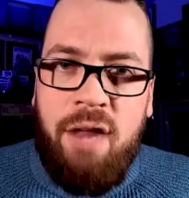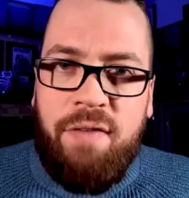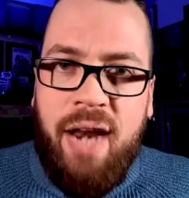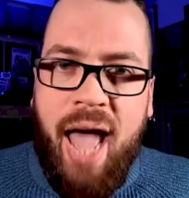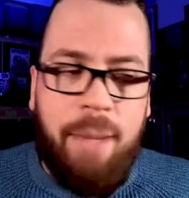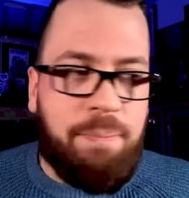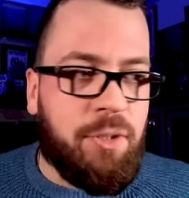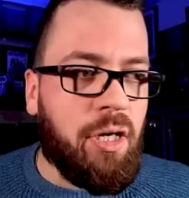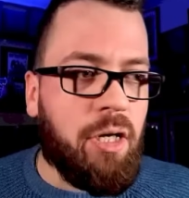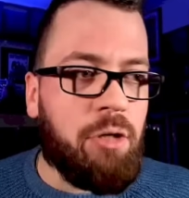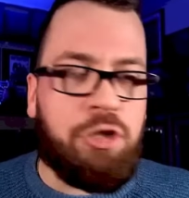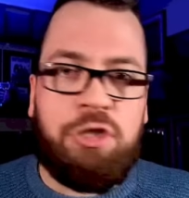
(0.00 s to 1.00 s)
What kind of an
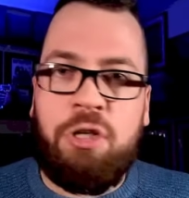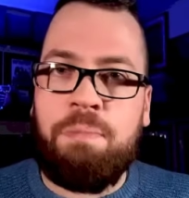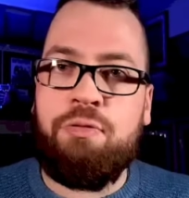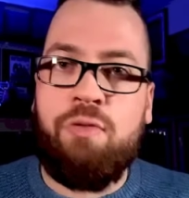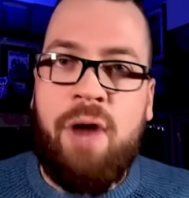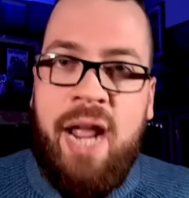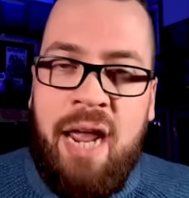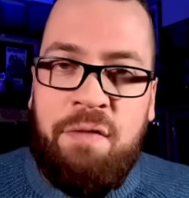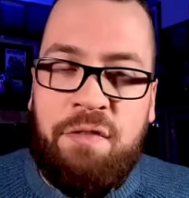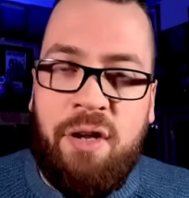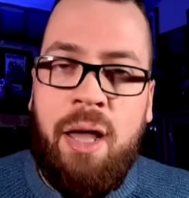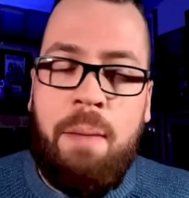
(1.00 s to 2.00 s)
absolute
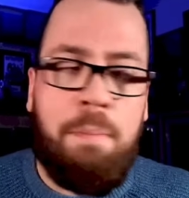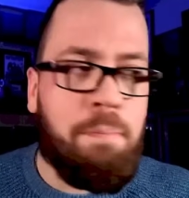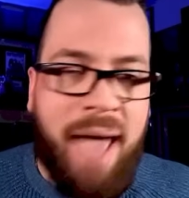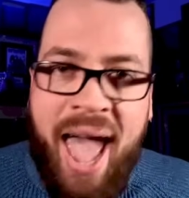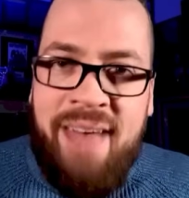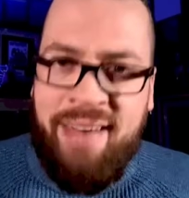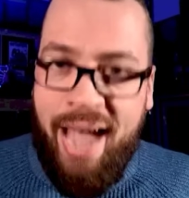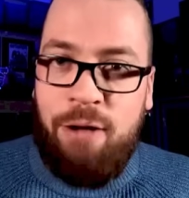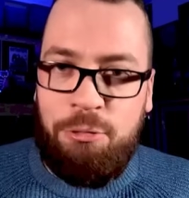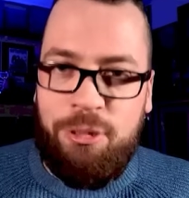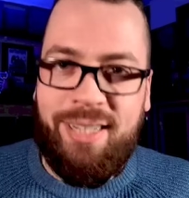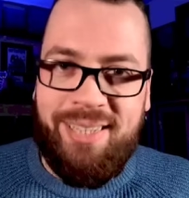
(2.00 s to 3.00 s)
depraved
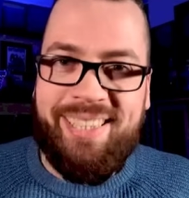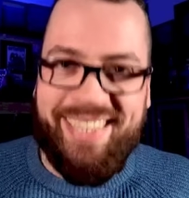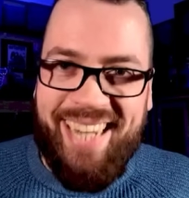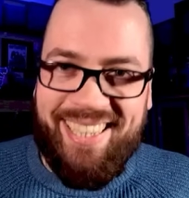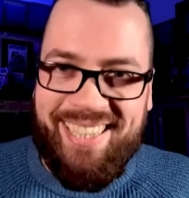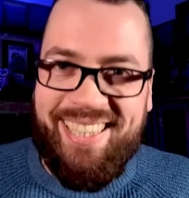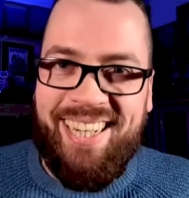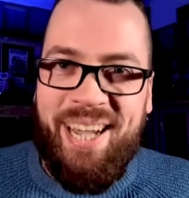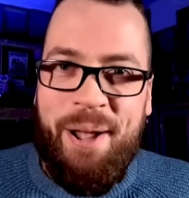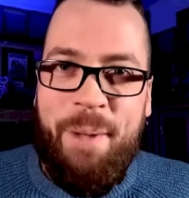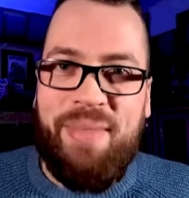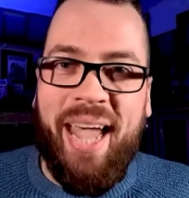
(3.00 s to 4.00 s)
madhouse is this,
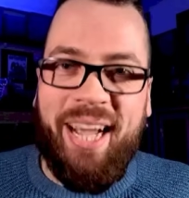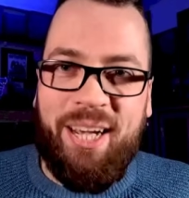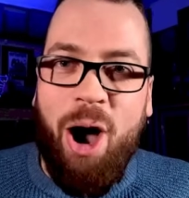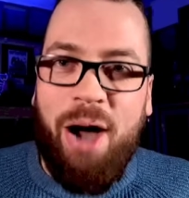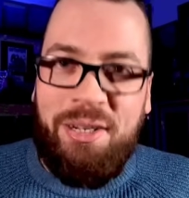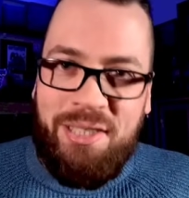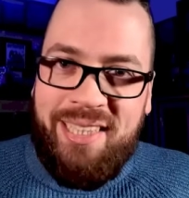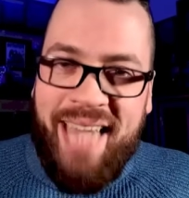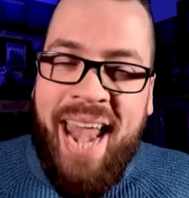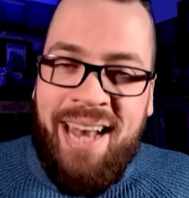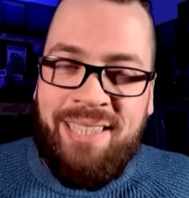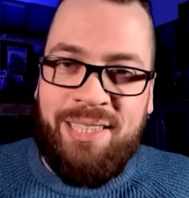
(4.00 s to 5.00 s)
that God
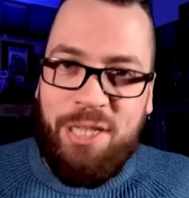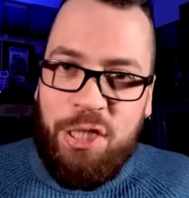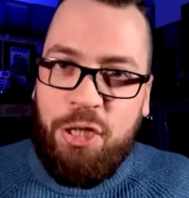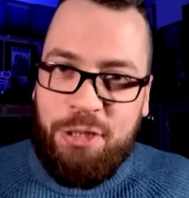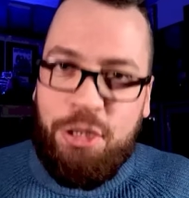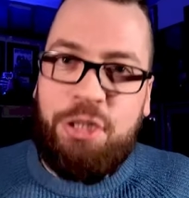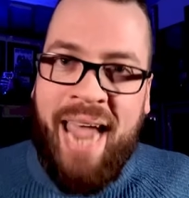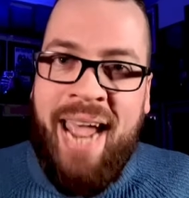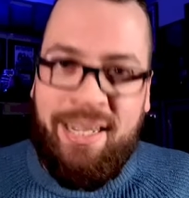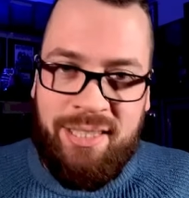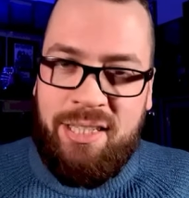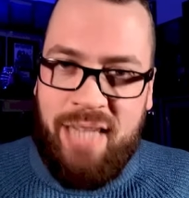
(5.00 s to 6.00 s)
sends such
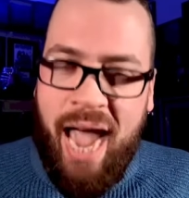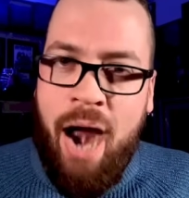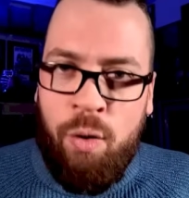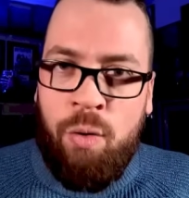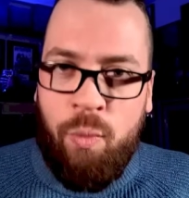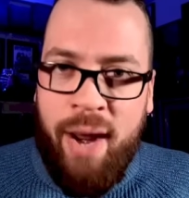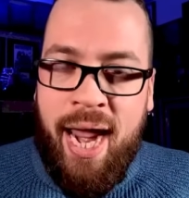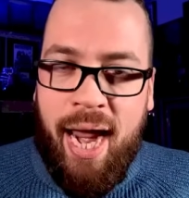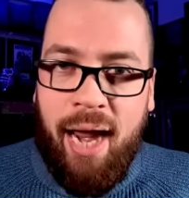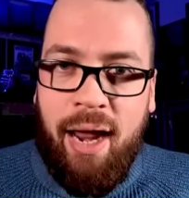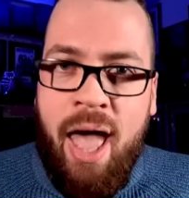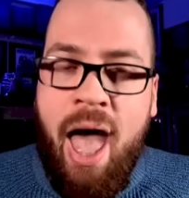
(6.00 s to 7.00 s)
tests our
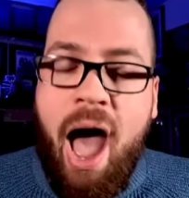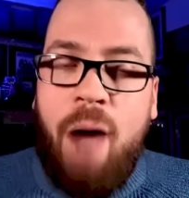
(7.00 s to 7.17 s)
way?